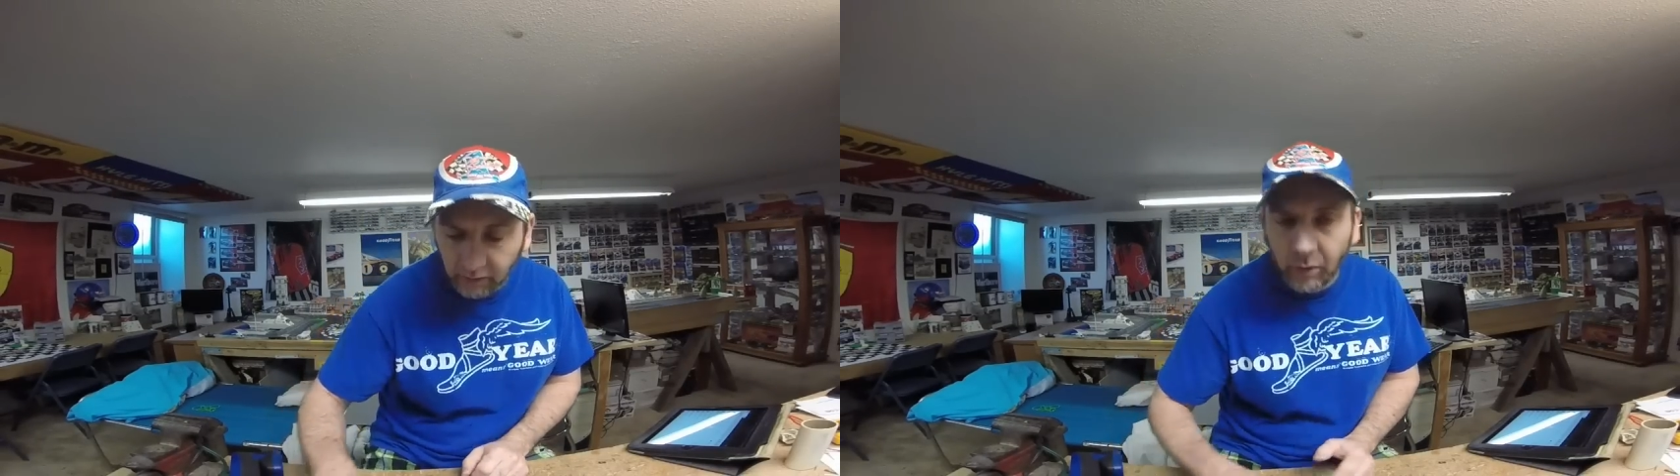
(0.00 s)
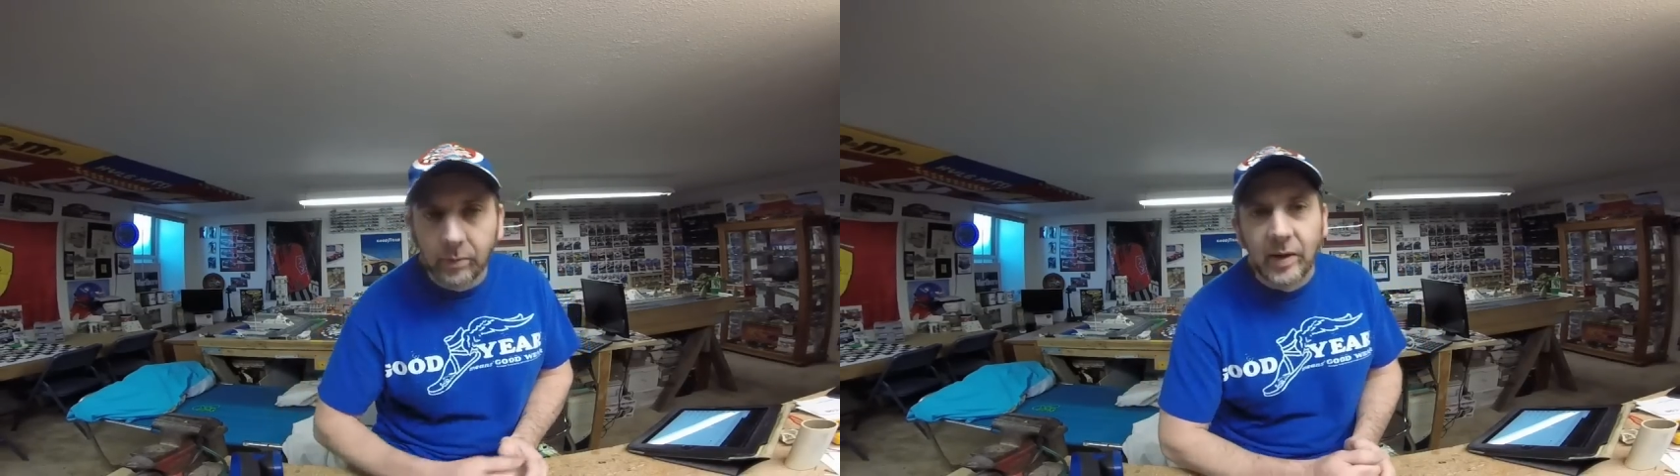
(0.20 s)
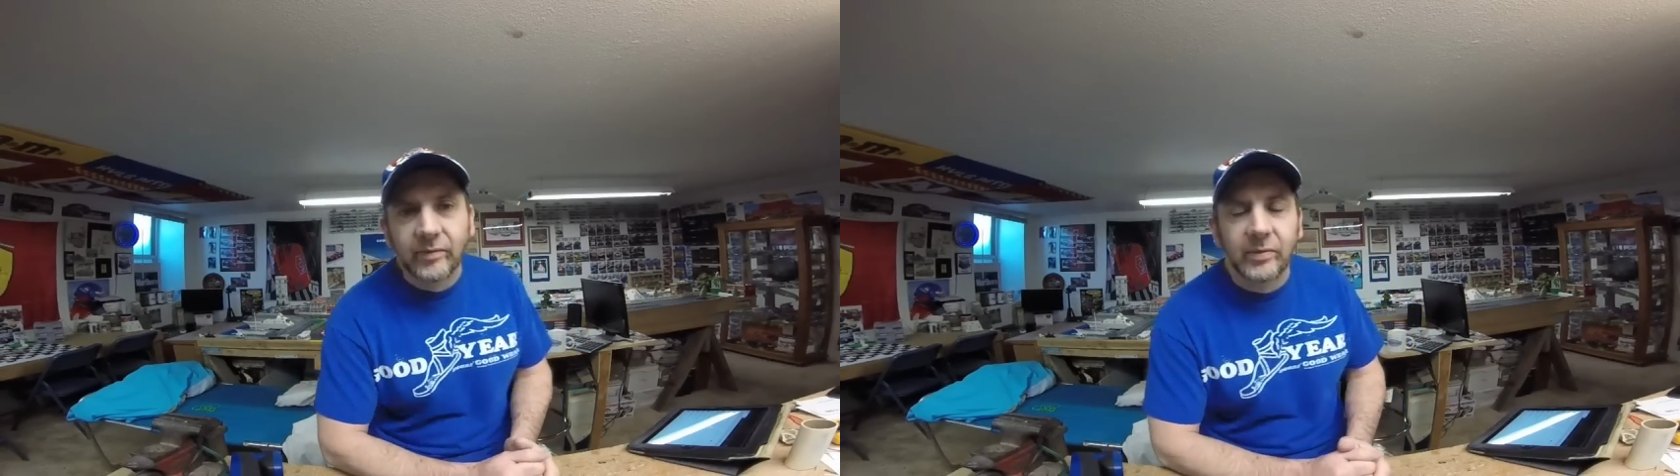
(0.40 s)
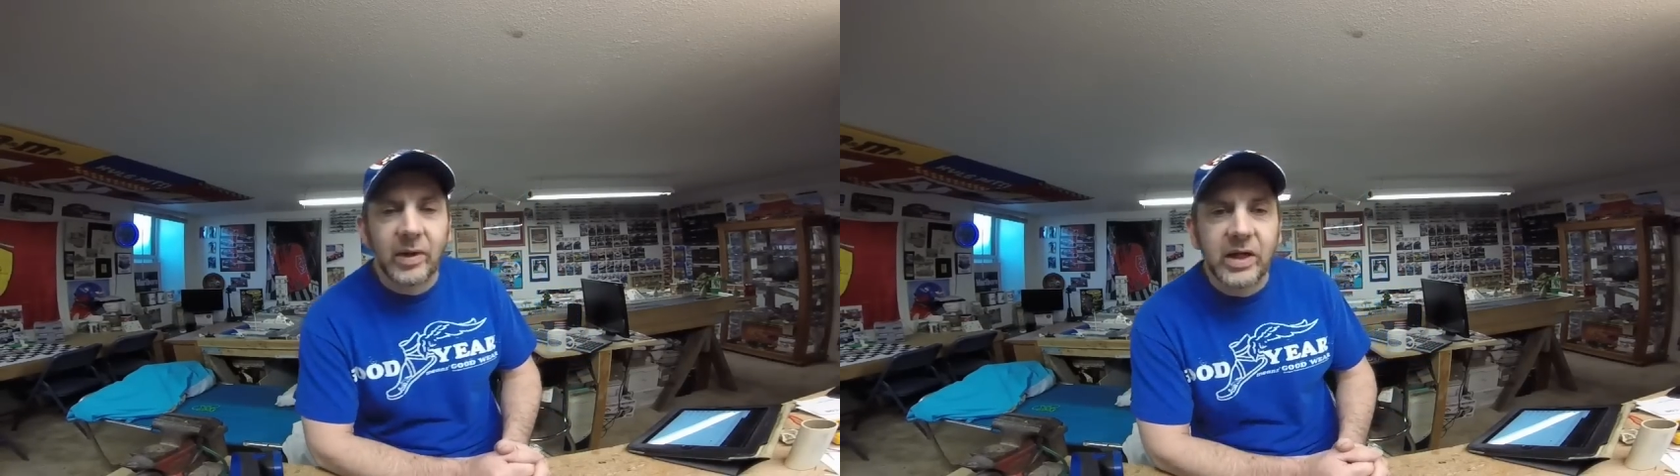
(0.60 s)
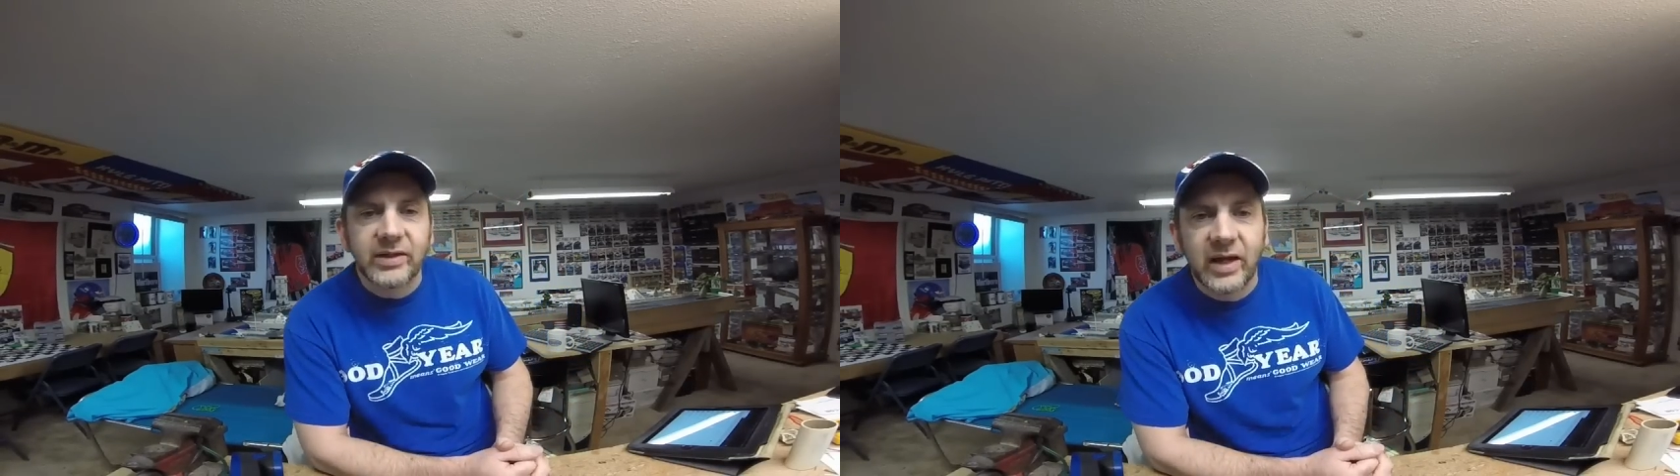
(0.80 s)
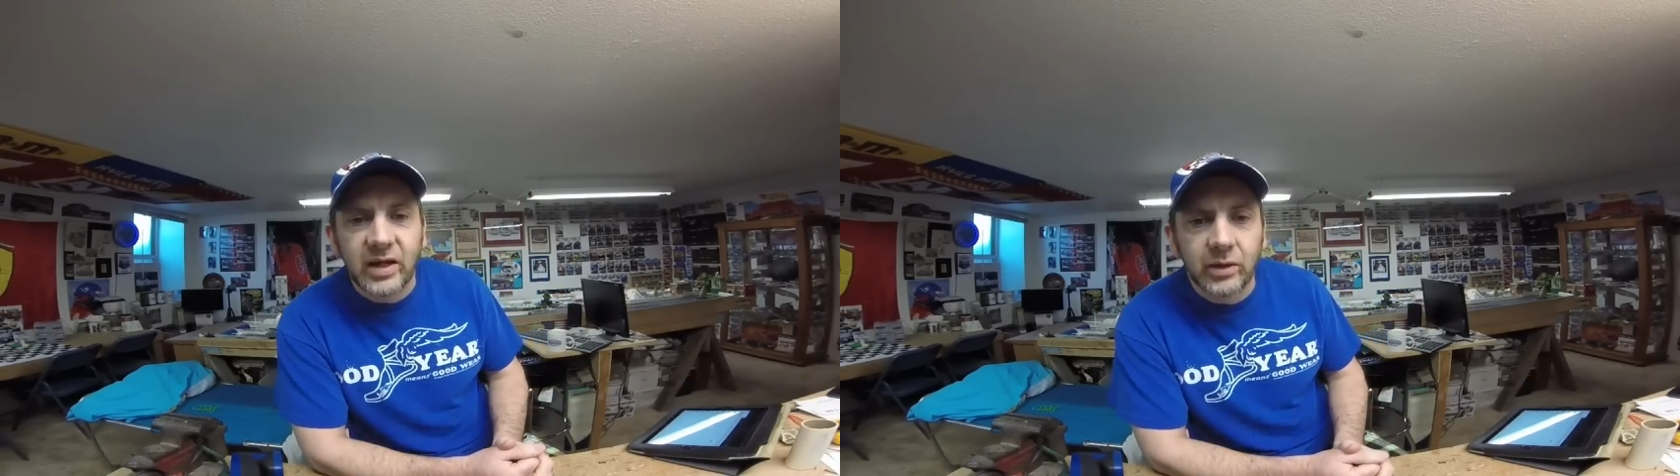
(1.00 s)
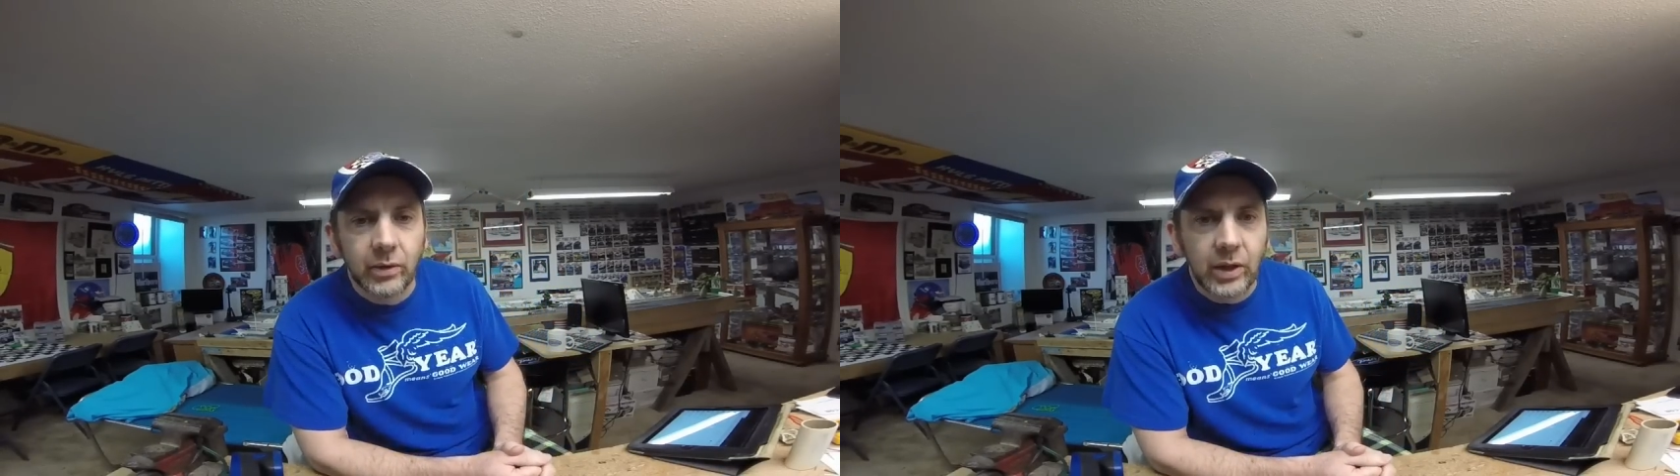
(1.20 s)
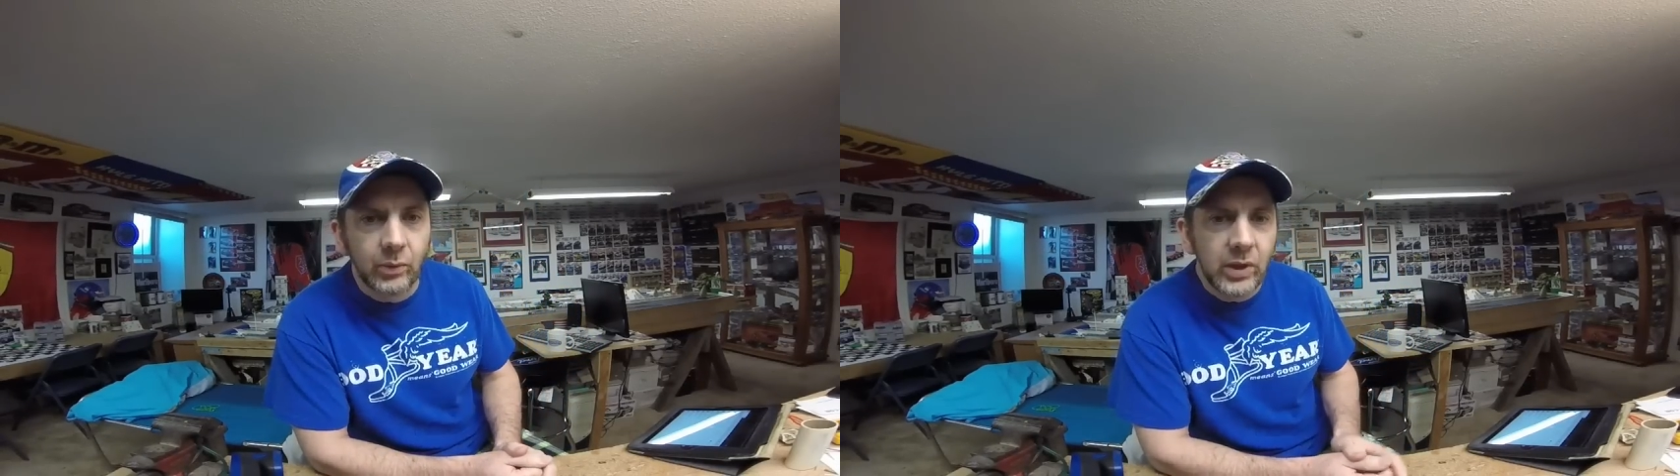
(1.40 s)
Hope everybody's had a
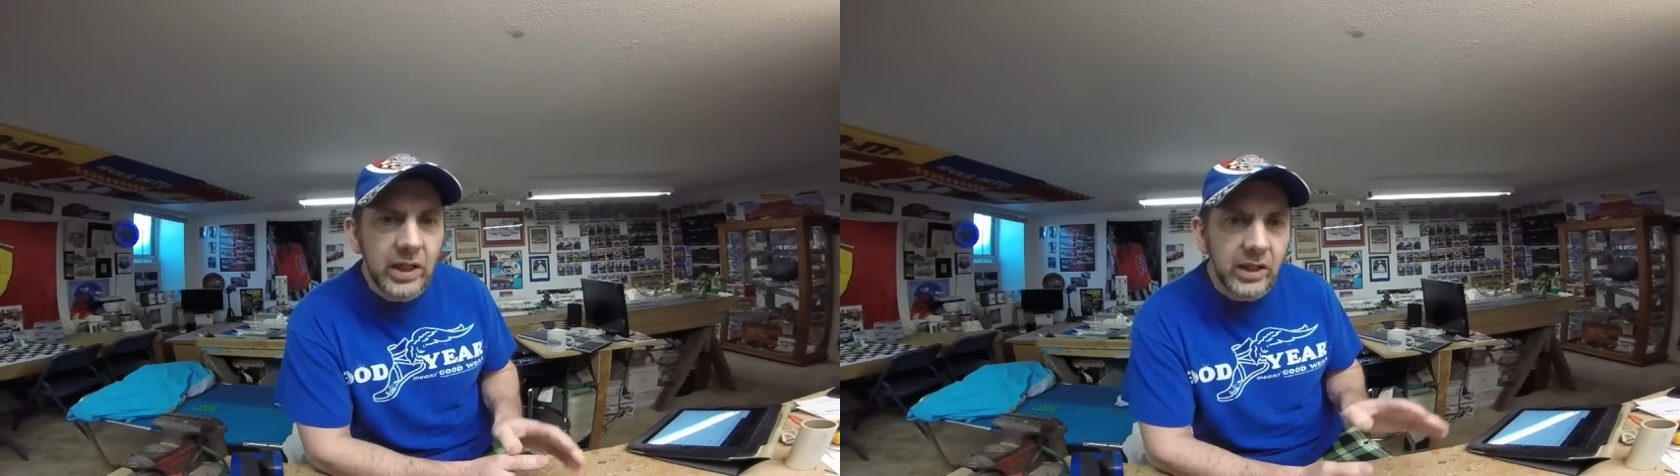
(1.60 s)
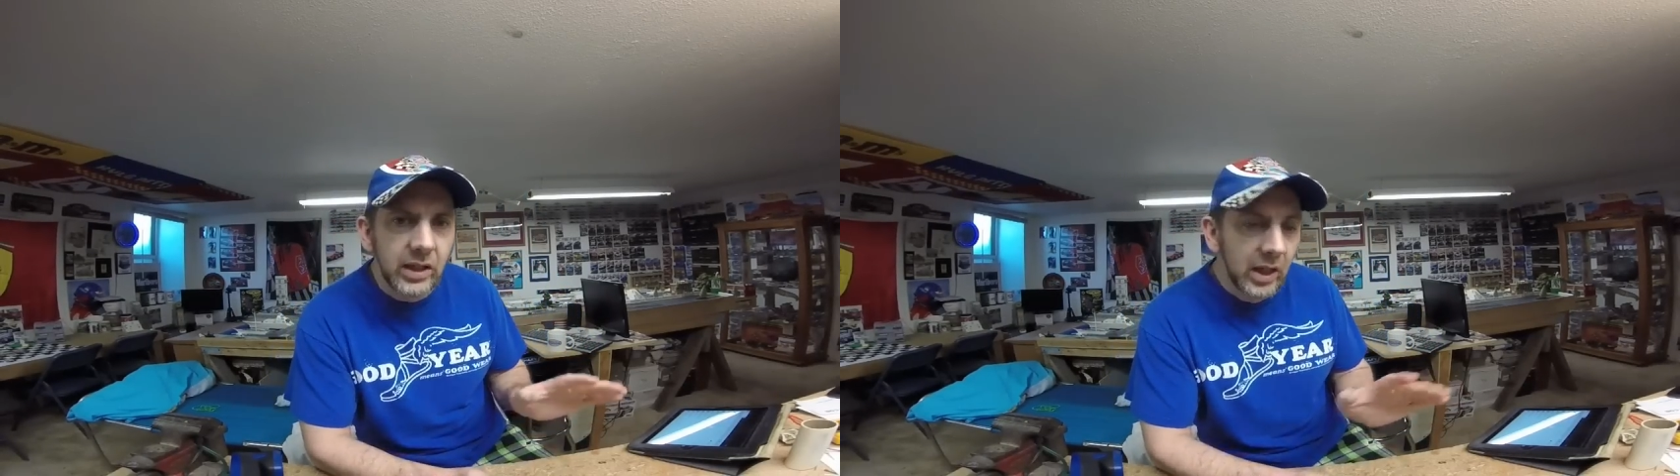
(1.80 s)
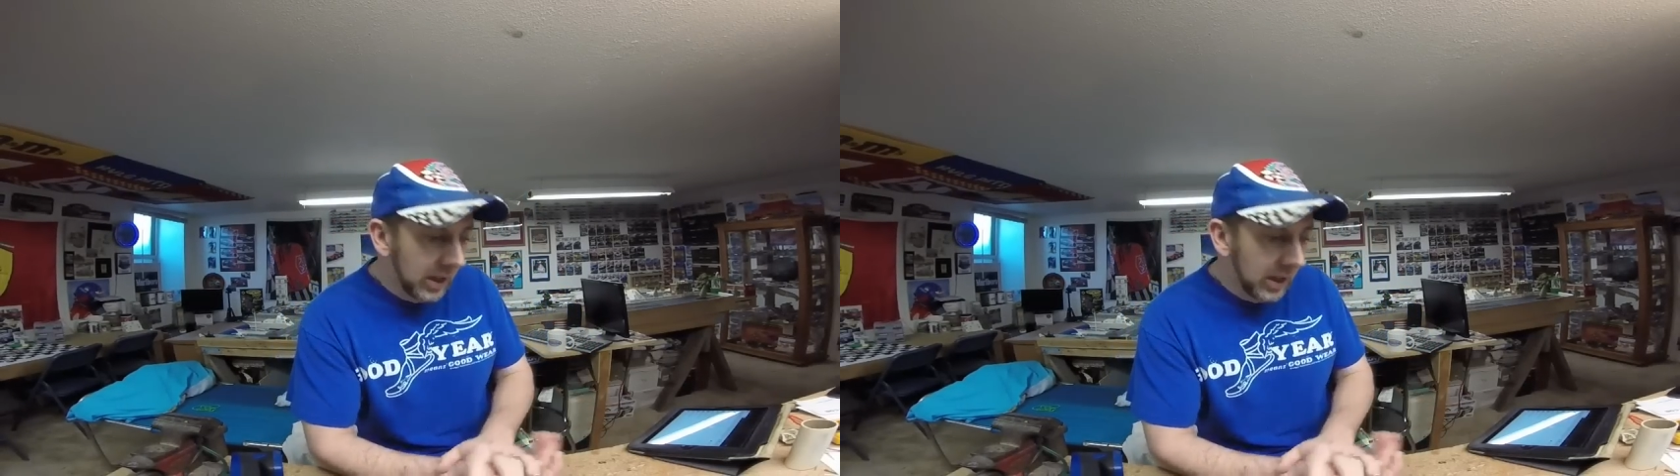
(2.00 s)
great week.